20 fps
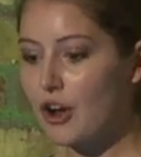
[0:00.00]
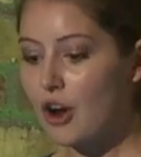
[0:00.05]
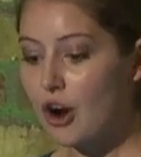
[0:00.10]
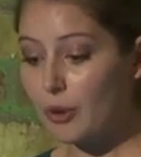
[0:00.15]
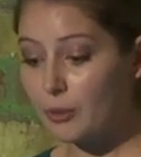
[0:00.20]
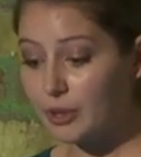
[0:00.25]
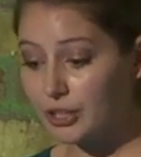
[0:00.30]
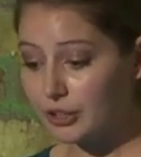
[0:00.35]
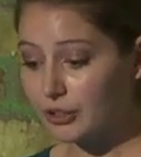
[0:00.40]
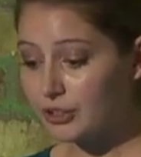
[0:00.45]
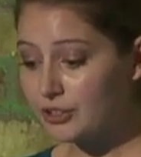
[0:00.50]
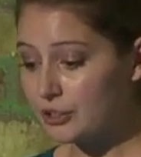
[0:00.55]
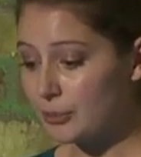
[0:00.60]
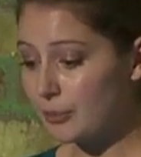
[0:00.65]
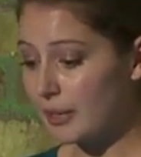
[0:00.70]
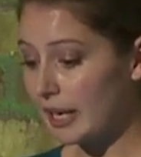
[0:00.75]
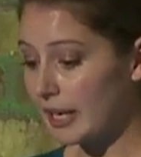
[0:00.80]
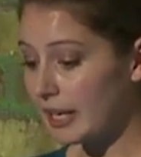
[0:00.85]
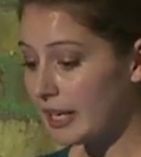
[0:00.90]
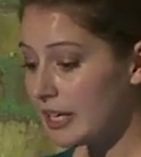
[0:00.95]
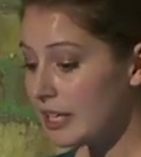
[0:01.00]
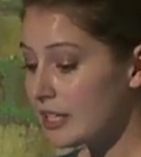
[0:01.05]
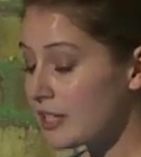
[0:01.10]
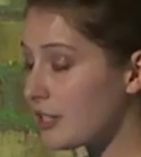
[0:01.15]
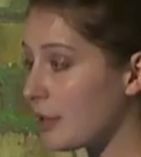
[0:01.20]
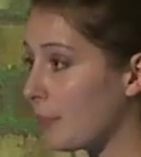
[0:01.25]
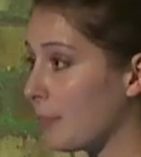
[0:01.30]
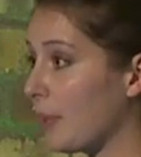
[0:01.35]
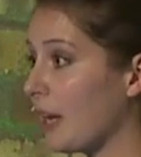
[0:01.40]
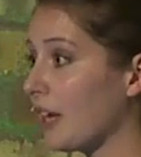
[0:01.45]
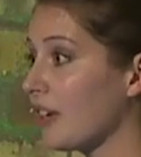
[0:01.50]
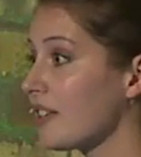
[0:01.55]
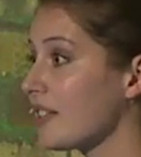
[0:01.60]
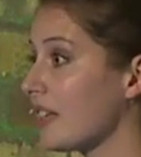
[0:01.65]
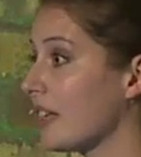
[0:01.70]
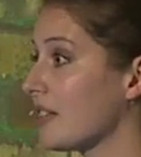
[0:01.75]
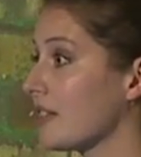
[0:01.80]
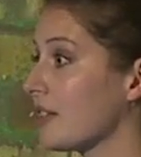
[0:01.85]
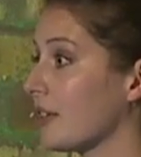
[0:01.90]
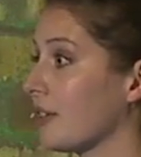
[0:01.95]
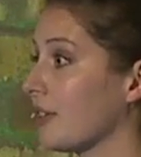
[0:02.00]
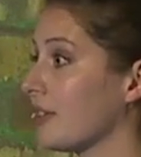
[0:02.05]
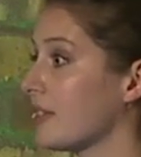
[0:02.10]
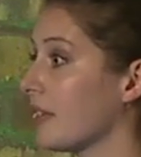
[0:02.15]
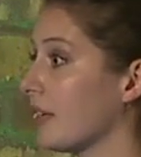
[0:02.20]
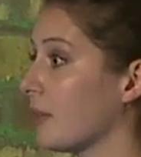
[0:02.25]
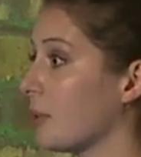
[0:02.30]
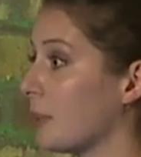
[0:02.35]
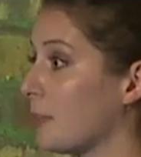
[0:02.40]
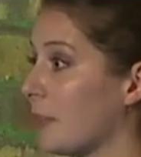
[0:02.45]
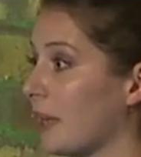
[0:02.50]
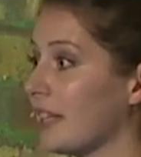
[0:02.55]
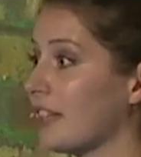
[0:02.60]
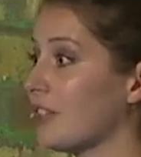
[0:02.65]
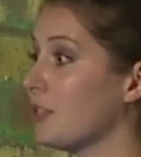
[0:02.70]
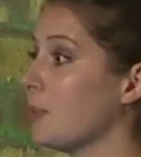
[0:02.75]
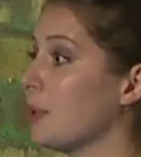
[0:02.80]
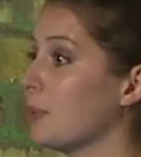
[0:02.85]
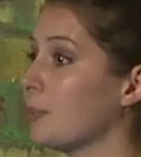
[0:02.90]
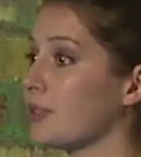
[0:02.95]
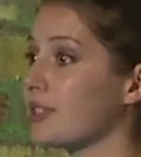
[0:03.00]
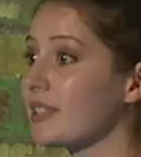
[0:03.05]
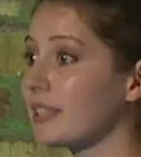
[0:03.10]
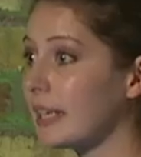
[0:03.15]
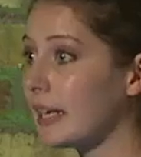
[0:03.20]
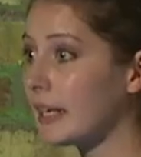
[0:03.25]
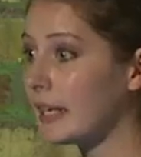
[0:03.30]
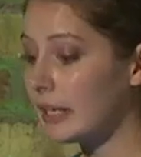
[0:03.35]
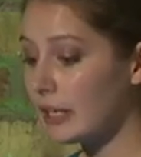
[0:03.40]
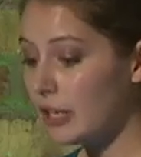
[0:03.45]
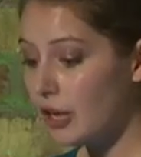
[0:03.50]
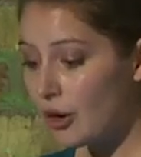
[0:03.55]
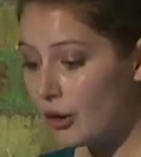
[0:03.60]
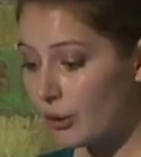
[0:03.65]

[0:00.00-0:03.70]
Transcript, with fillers: Or we could also make some biosensors that would blend into people's skin,